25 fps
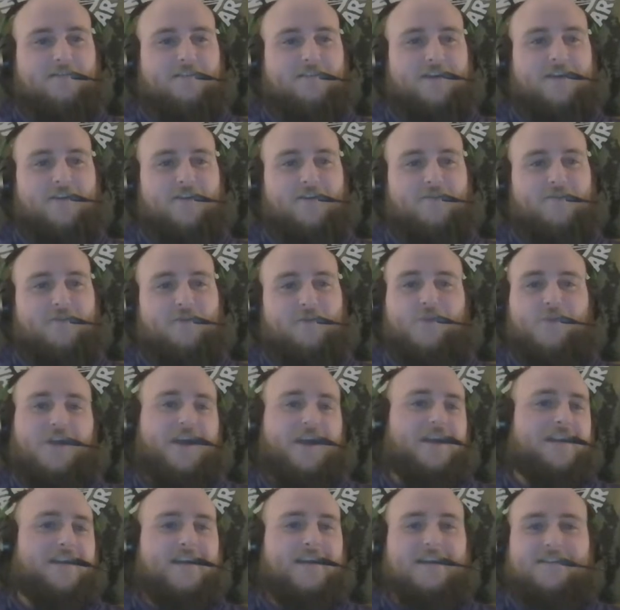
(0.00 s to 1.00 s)
we're
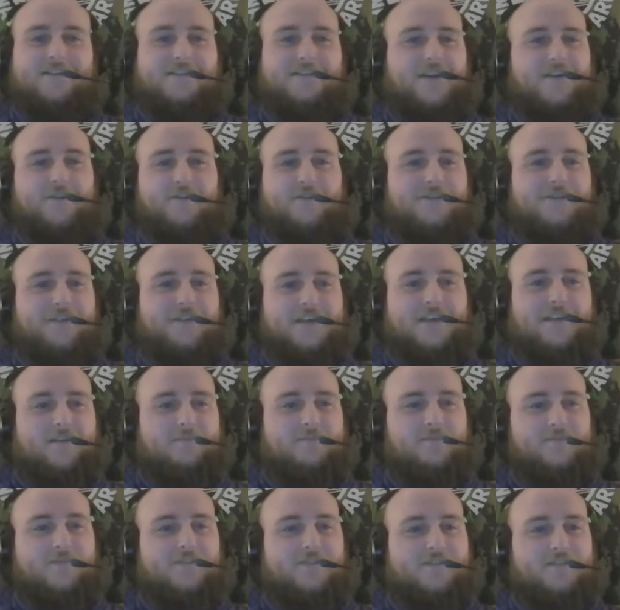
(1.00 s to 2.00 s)
playing against other
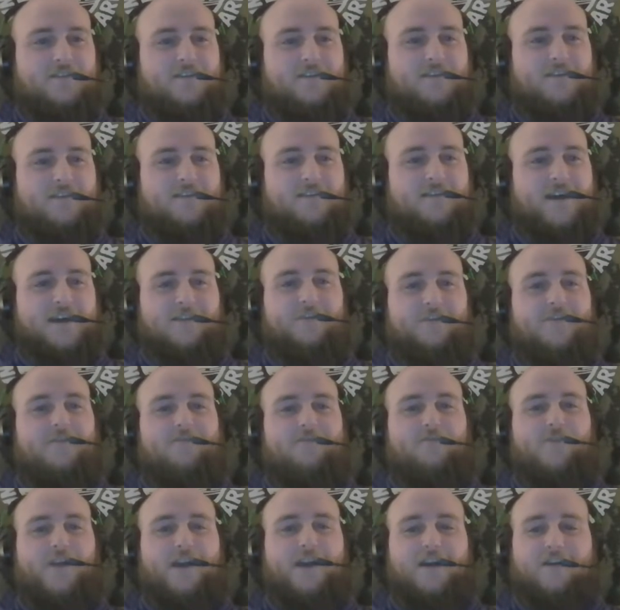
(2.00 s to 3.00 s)
teams that
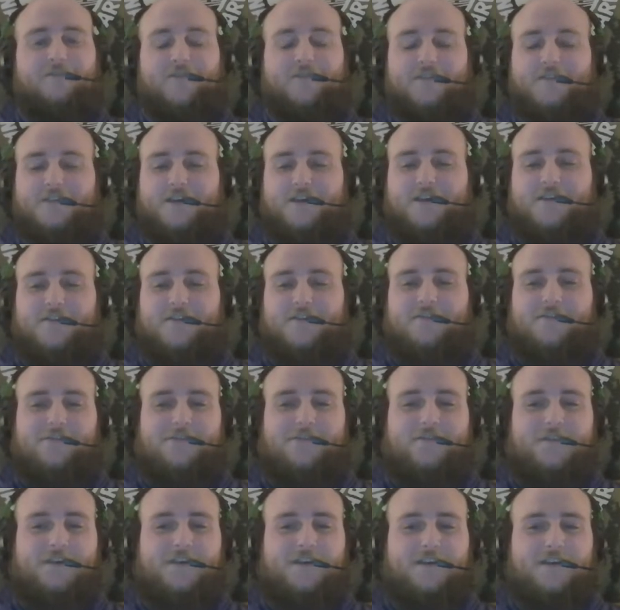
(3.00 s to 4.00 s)
are playoff
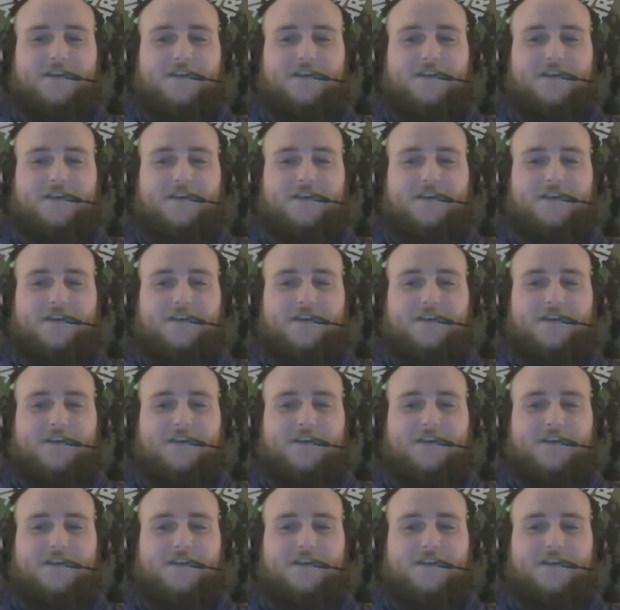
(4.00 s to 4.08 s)
contenders.